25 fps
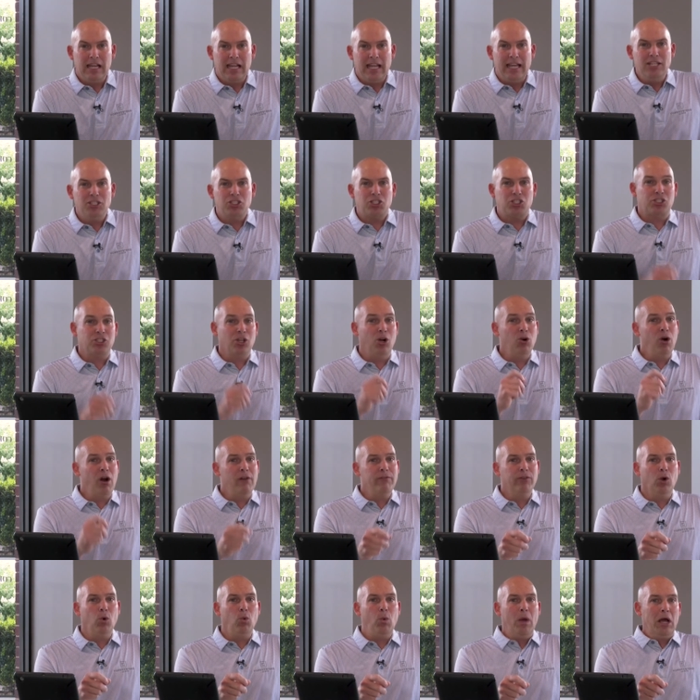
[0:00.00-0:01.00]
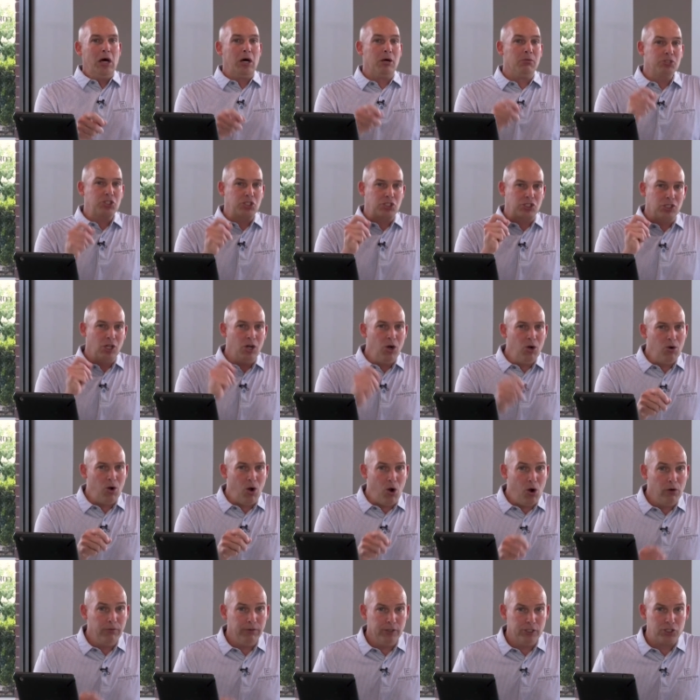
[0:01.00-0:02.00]
He's so overwhelmed, so
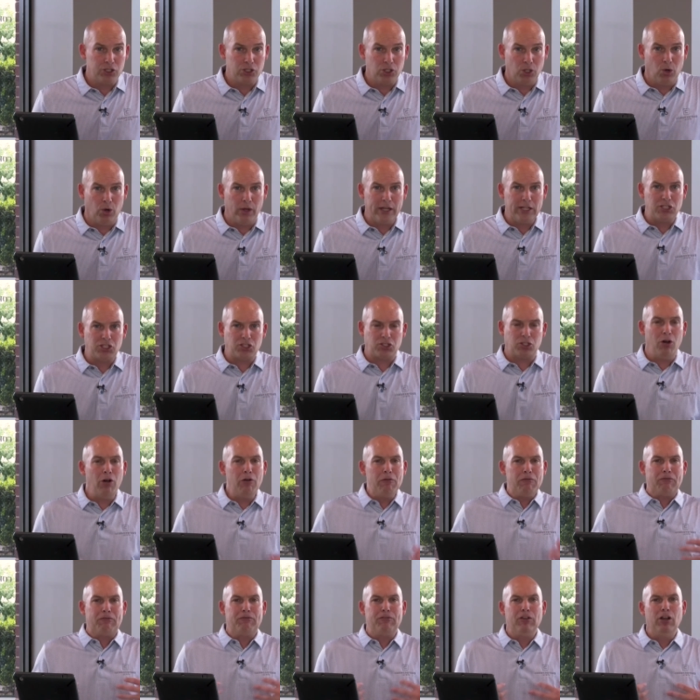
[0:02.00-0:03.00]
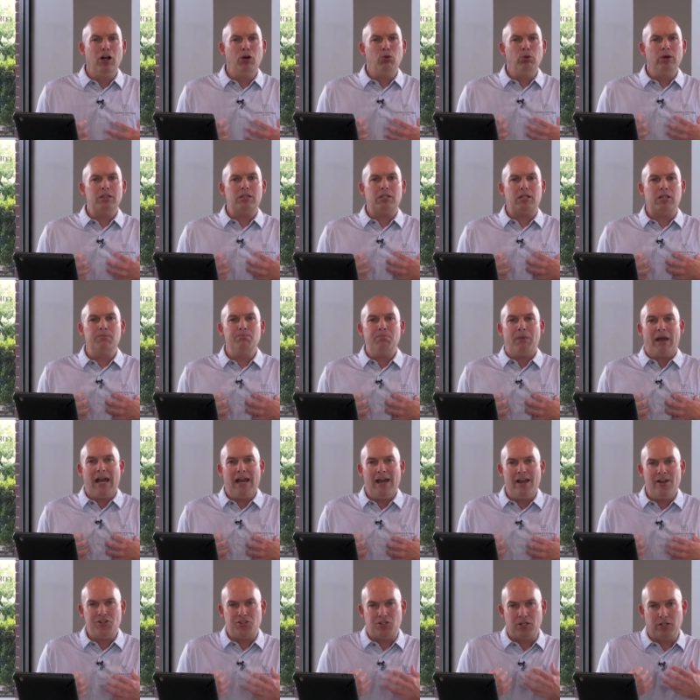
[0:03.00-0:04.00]
overjoyed, so filled with
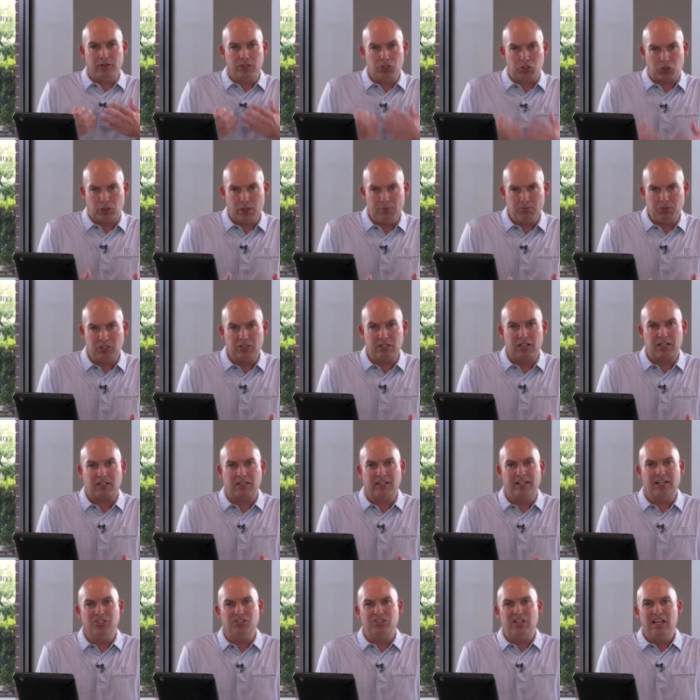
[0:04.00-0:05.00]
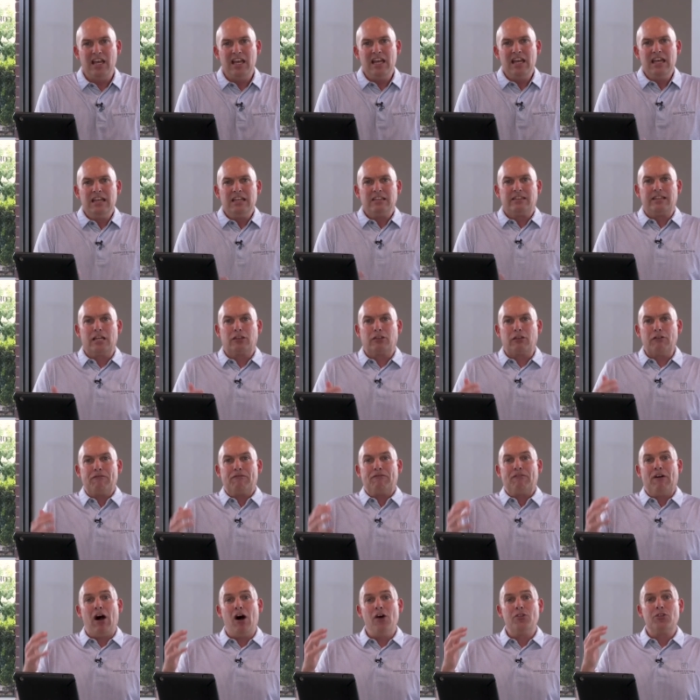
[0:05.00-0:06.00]
compassion. The scripture declares that the
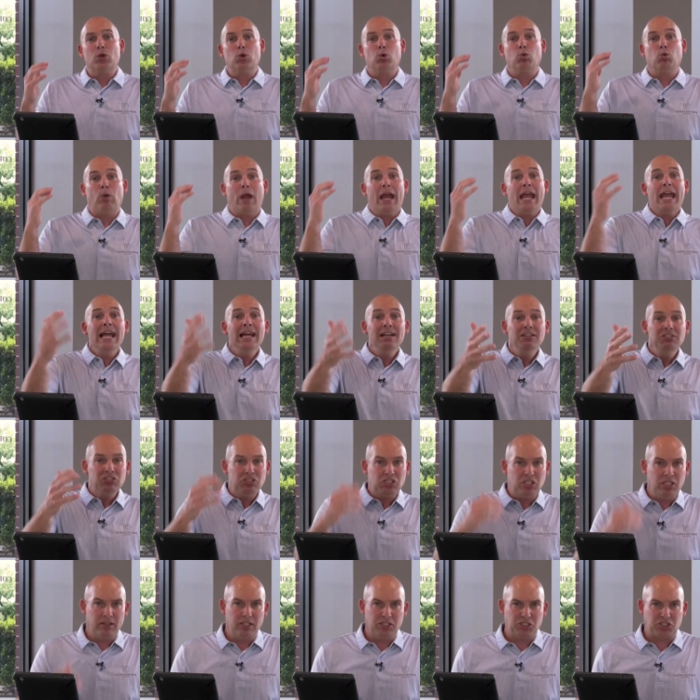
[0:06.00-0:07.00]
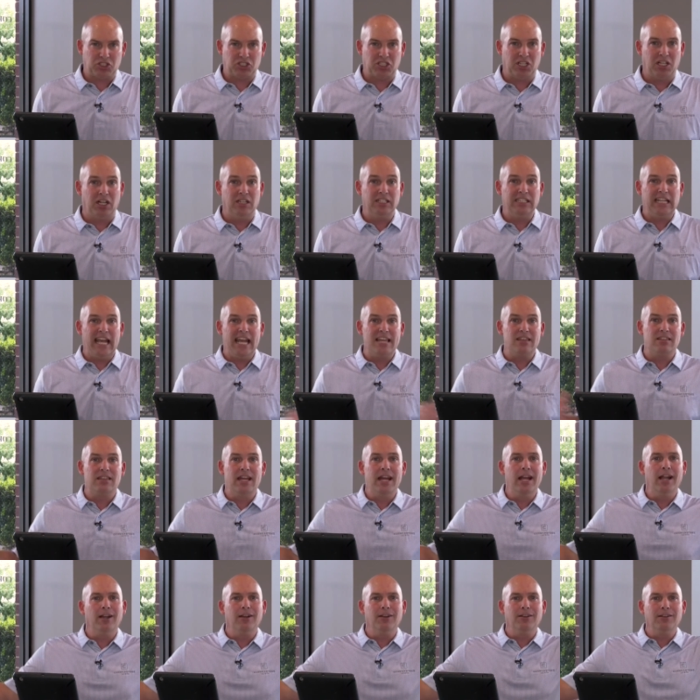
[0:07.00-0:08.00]
father ran to the son, and
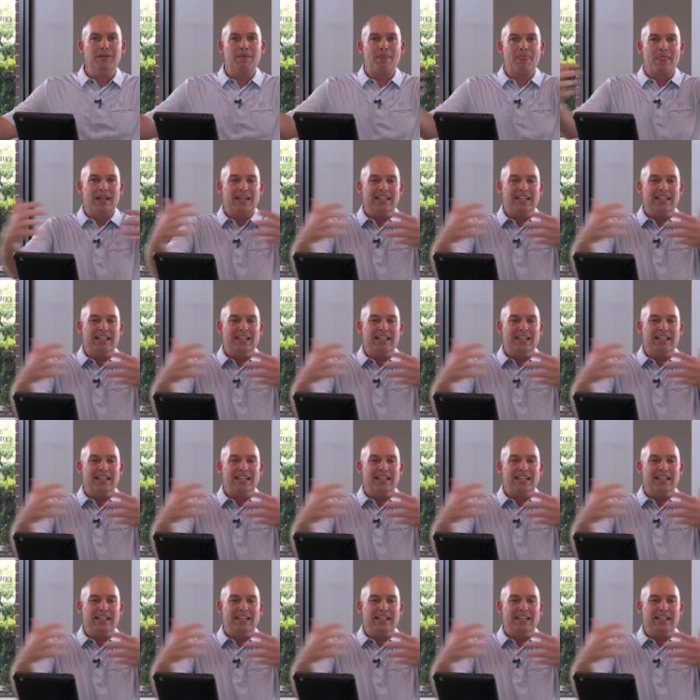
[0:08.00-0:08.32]
there